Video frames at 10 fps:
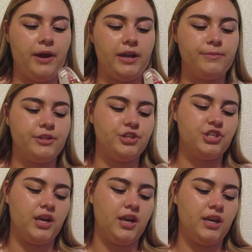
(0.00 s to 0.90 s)
I am in the
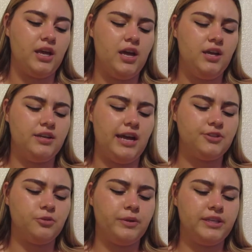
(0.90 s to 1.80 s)
shade
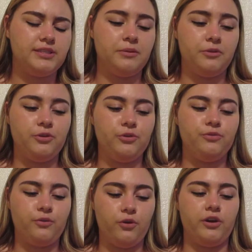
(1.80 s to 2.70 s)
Natural Beige
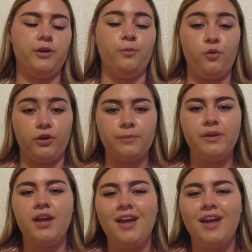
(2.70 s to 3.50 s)
W4 Warm,